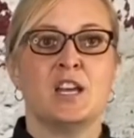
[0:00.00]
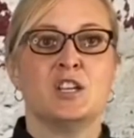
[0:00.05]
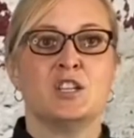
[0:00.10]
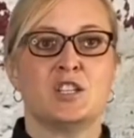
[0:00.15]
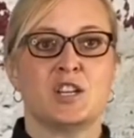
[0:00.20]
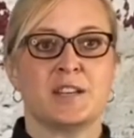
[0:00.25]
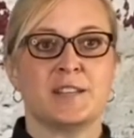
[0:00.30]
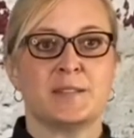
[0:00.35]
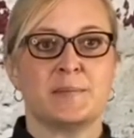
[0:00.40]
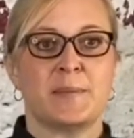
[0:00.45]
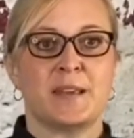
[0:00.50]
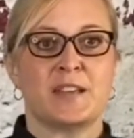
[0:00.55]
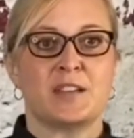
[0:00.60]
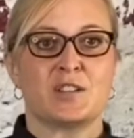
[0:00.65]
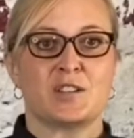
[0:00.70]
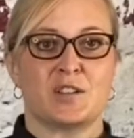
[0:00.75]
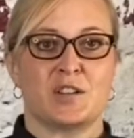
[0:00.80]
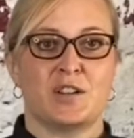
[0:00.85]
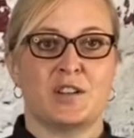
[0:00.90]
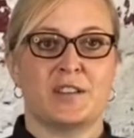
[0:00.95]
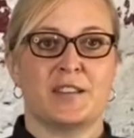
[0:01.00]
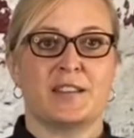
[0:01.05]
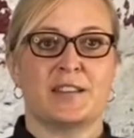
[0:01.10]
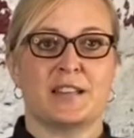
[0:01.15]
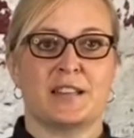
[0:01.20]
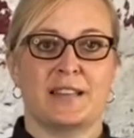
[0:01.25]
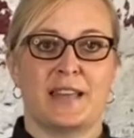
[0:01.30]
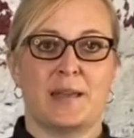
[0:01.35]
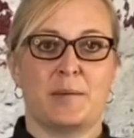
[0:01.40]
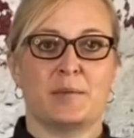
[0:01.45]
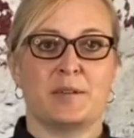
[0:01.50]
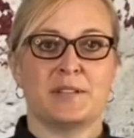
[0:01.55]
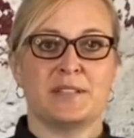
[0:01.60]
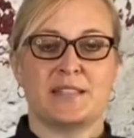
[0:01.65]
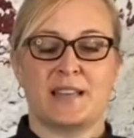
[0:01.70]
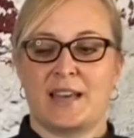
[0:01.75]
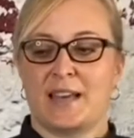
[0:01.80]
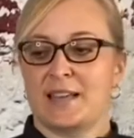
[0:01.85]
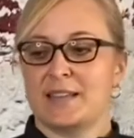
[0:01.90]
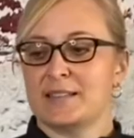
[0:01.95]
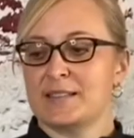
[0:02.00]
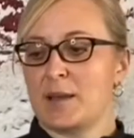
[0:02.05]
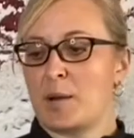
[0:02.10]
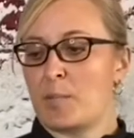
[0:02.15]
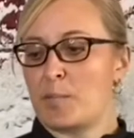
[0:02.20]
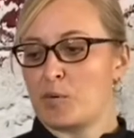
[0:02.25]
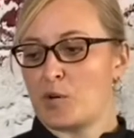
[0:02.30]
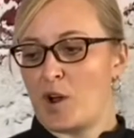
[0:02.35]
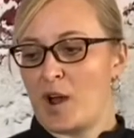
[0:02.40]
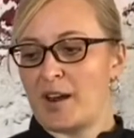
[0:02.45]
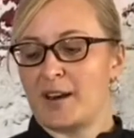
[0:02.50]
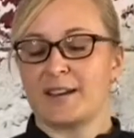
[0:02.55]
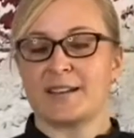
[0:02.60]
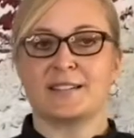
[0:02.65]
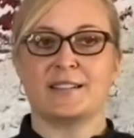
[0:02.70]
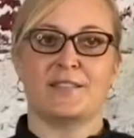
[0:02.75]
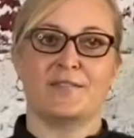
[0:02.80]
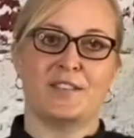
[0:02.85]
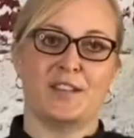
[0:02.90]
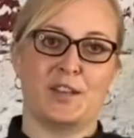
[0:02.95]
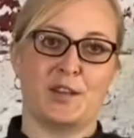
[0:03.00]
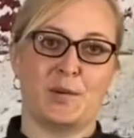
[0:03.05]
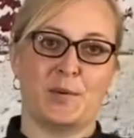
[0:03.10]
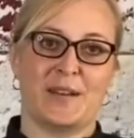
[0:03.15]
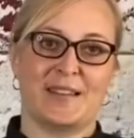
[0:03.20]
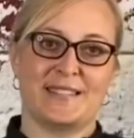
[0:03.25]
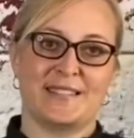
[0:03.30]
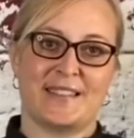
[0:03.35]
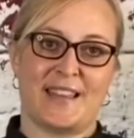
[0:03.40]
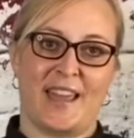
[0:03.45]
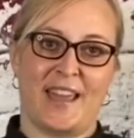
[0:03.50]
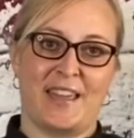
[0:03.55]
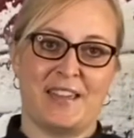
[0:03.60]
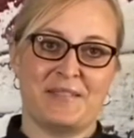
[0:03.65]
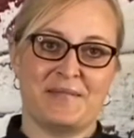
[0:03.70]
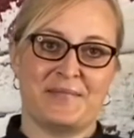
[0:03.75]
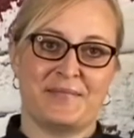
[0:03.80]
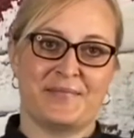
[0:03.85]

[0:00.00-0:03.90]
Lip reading: Just make sure that the label says product of the USA.